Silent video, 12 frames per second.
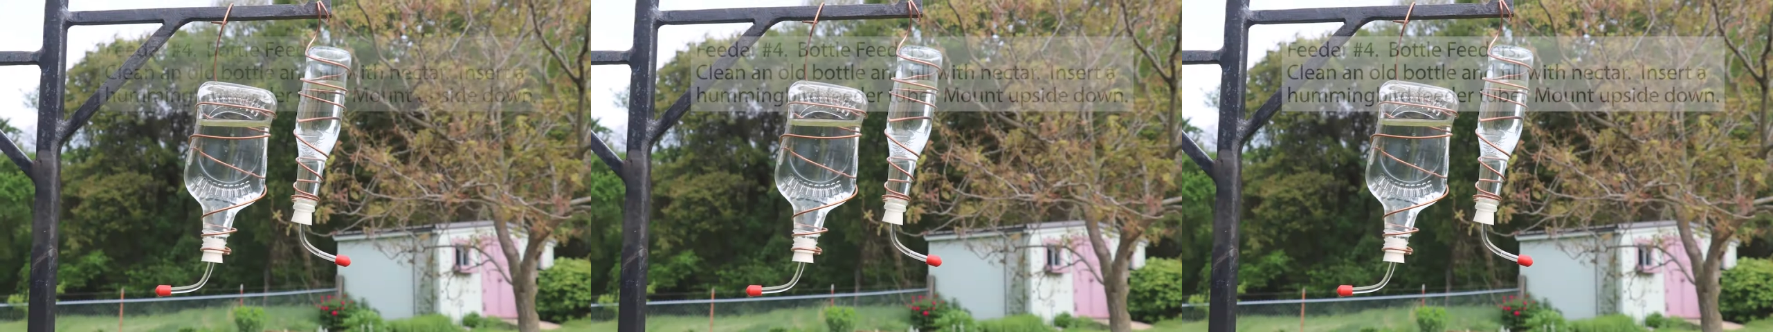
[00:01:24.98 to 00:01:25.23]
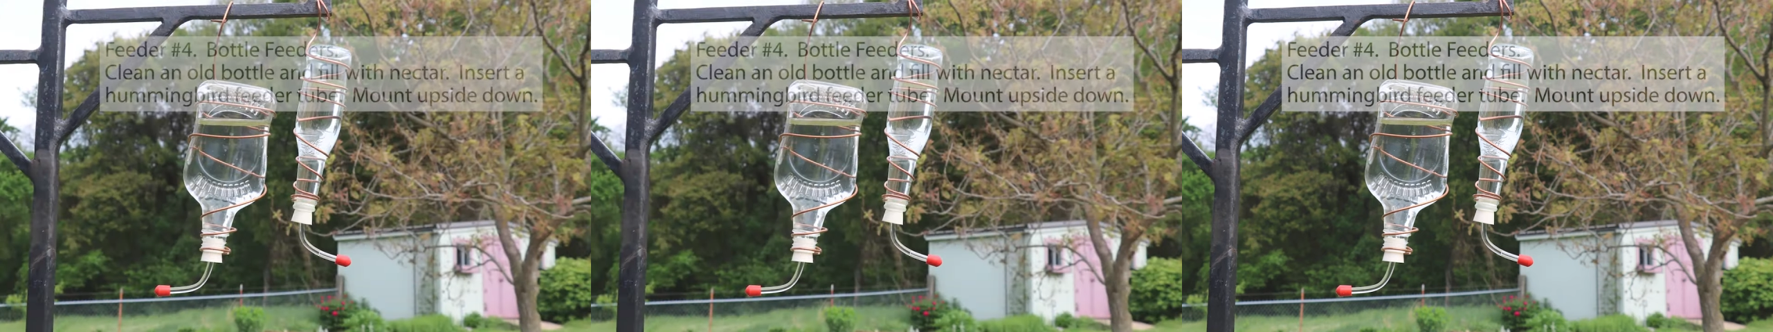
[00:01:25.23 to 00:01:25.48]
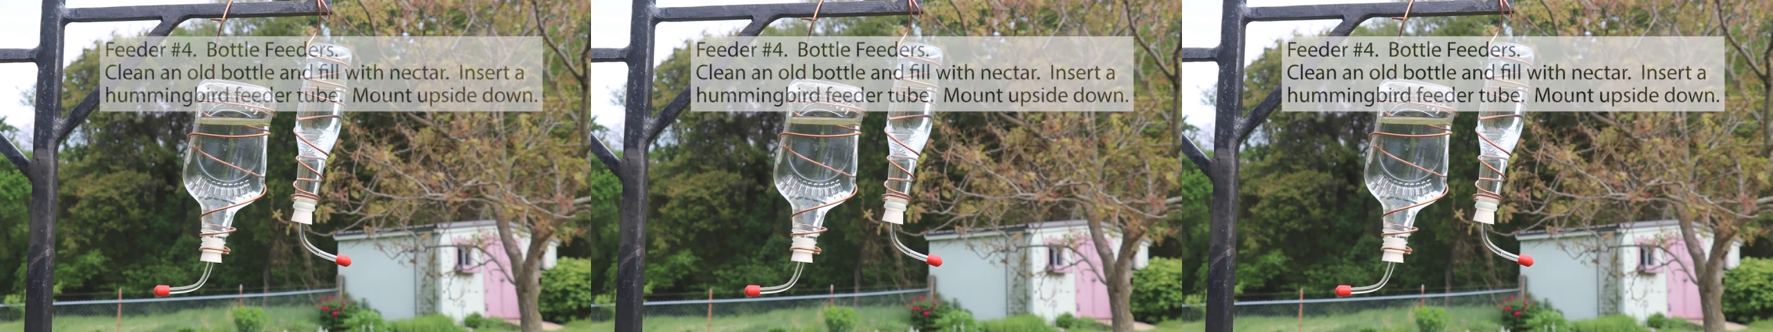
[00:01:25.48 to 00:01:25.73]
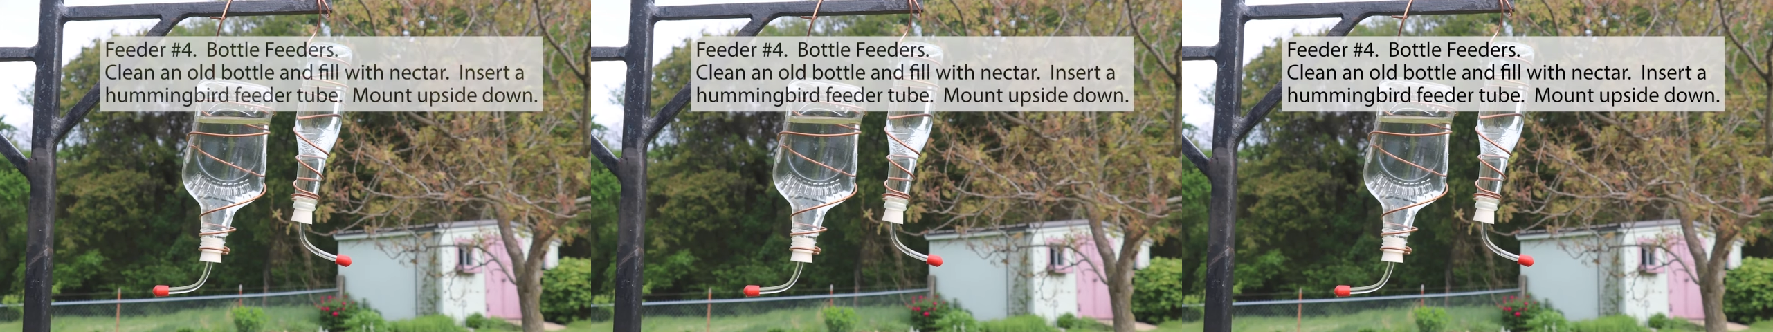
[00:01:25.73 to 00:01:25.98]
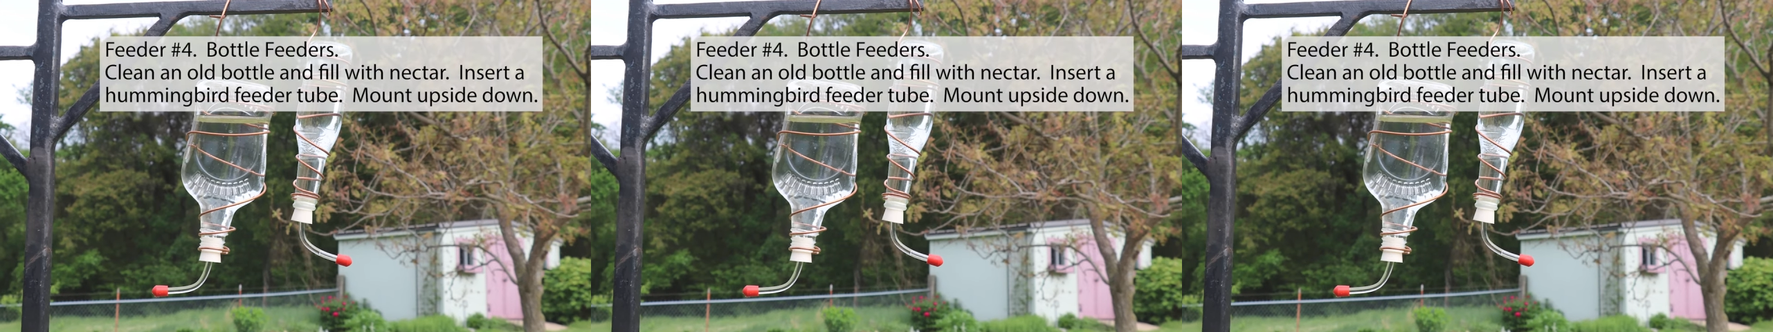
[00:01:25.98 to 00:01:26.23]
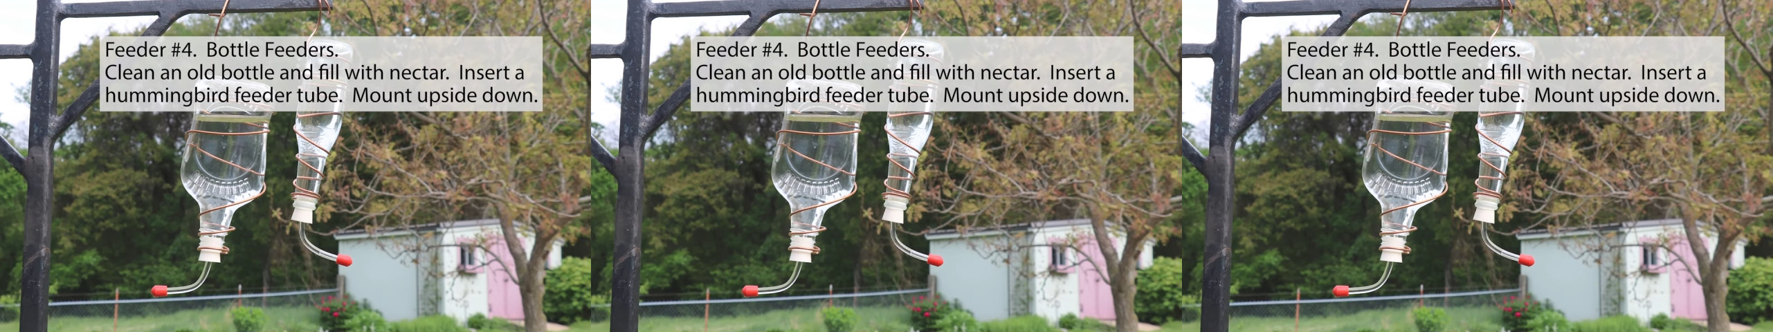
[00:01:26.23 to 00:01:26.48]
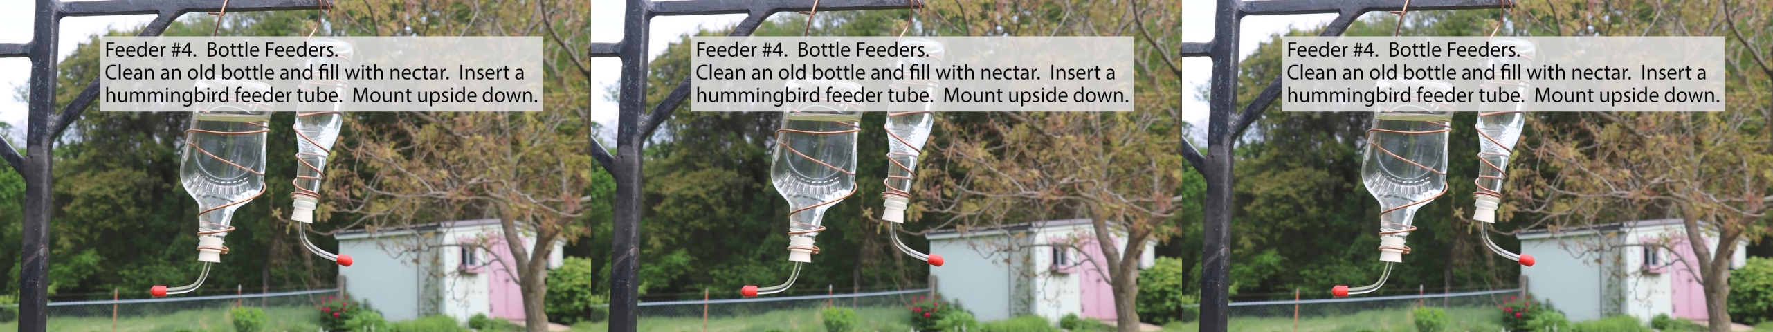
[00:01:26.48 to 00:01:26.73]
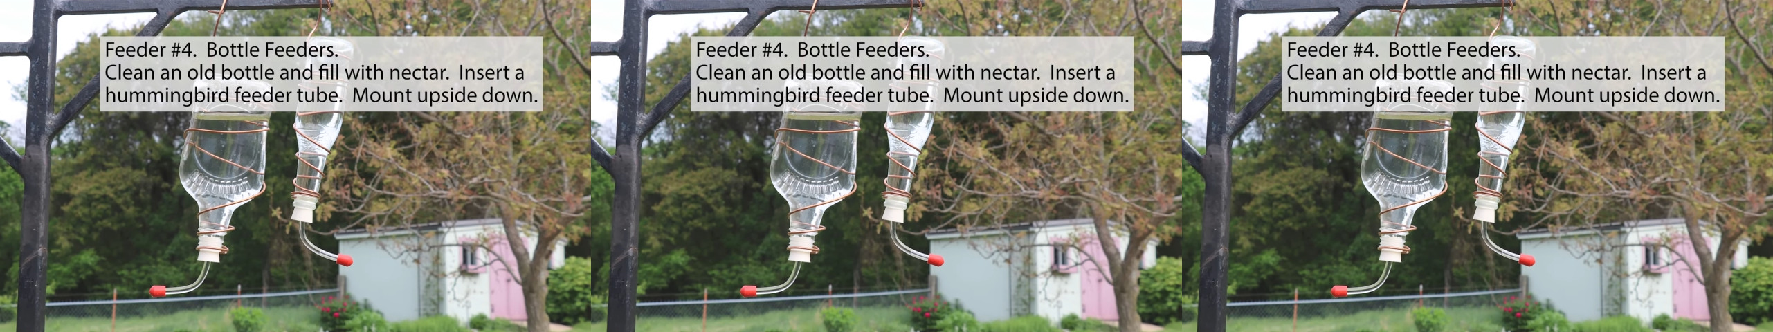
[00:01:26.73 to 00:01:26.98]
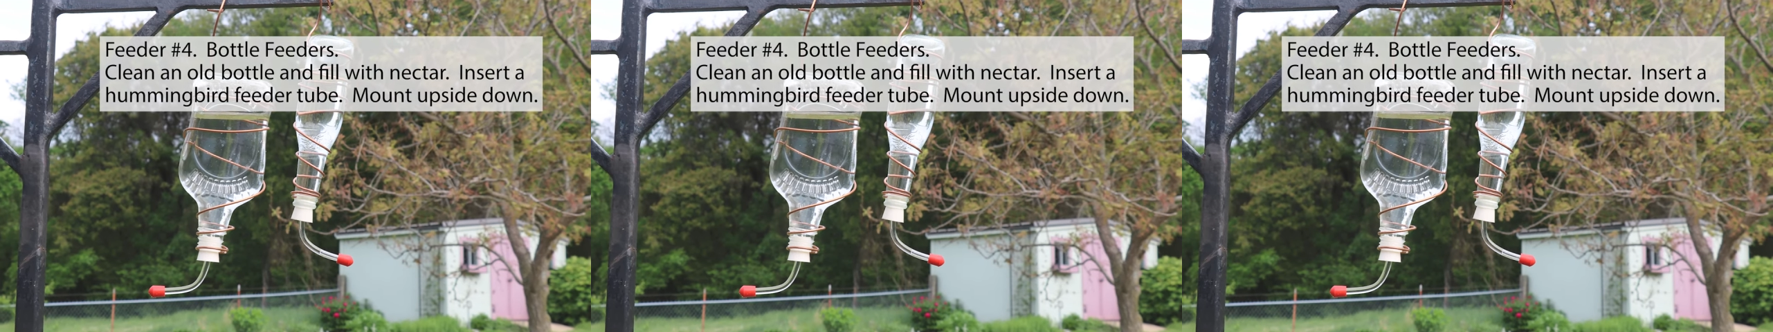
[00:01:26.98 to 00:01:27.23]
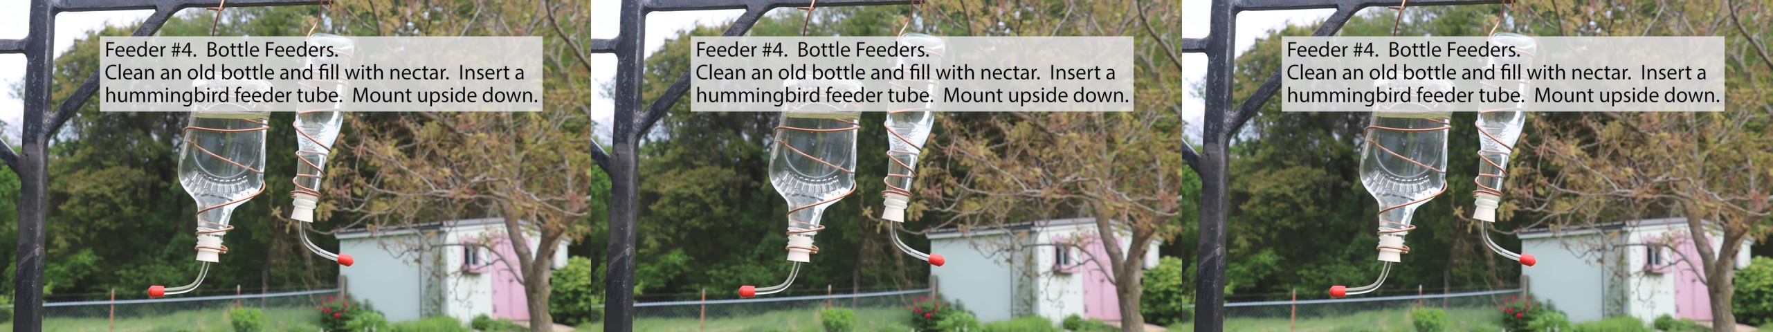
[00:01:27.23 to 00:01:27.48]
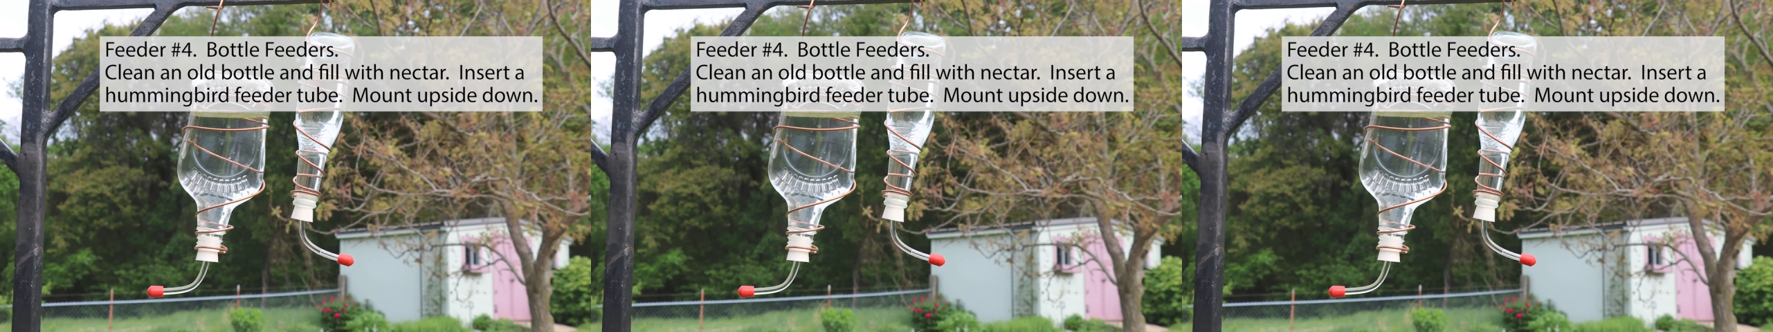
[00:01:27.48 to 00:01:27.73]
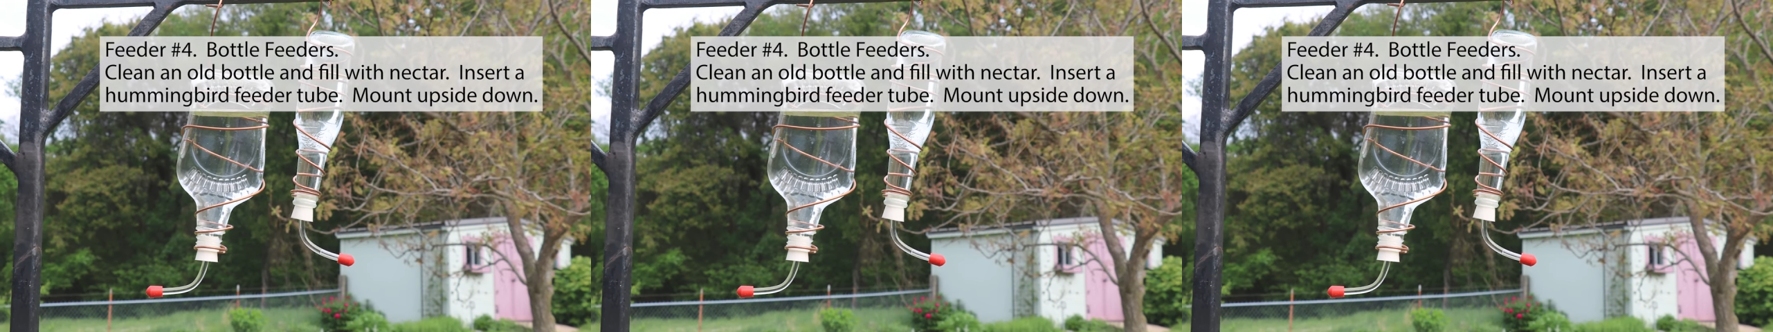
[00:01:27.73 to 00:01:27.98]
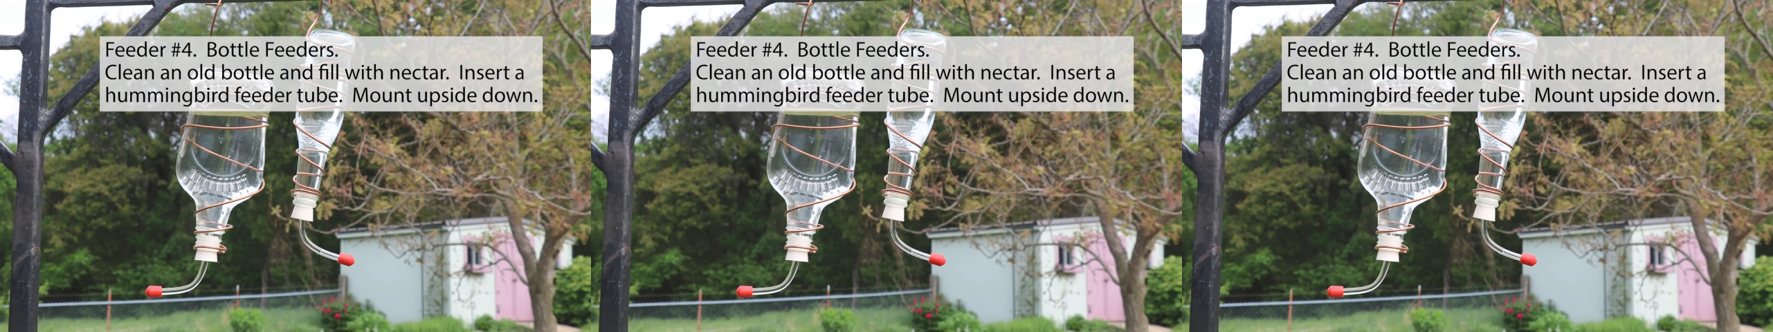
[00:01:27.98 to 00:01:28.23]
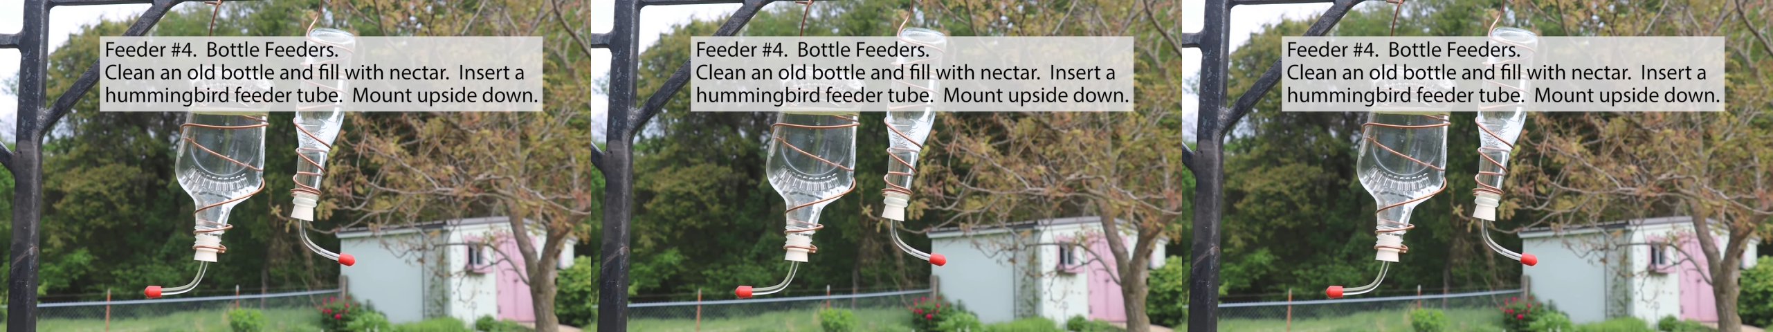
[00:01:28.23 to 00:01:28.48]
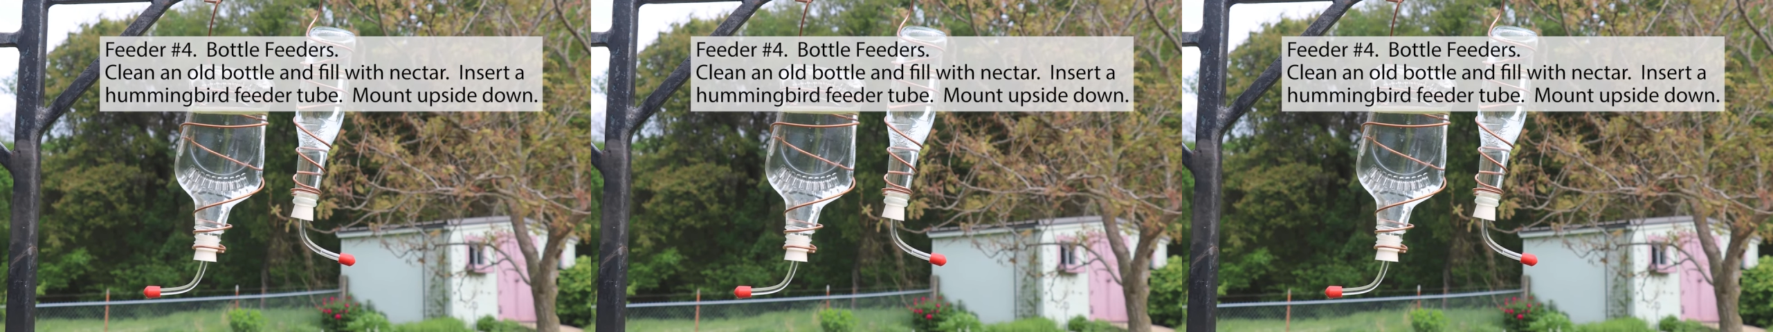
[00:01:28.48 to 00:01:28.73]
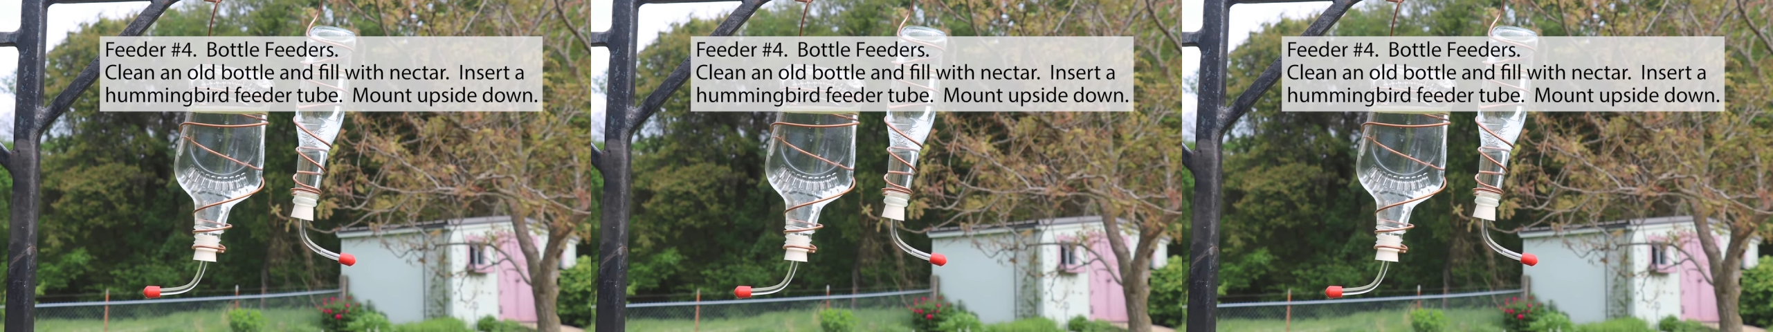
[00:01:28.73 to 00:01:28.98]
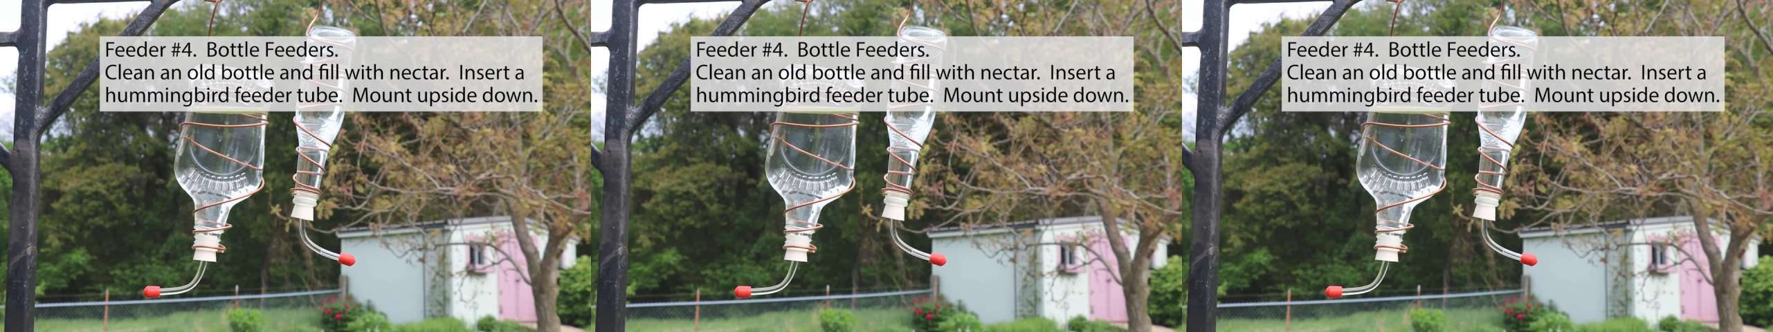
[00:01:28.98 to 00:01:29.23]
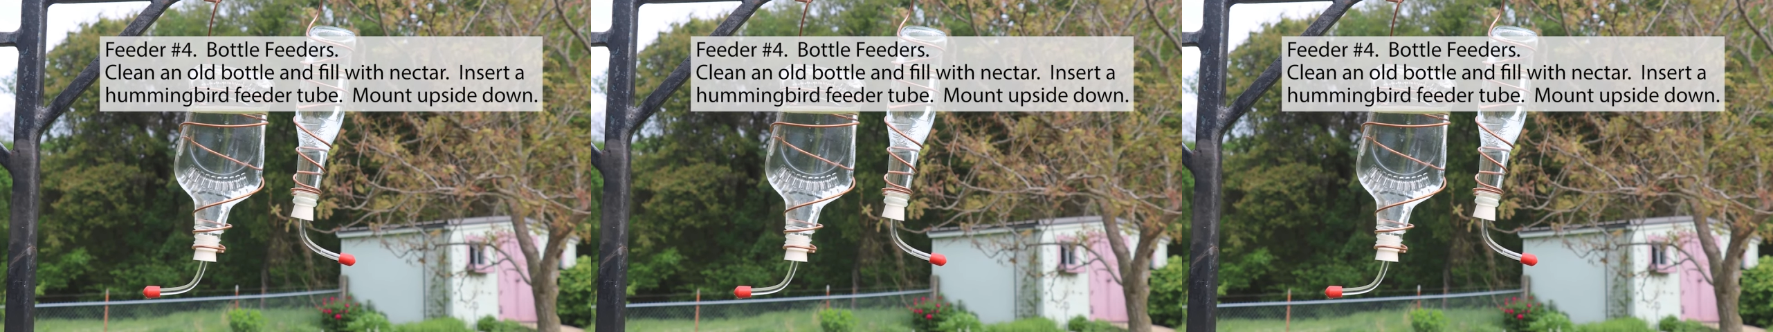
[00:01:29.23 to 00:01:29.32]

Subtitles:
No face is visible, so there are no lips to read.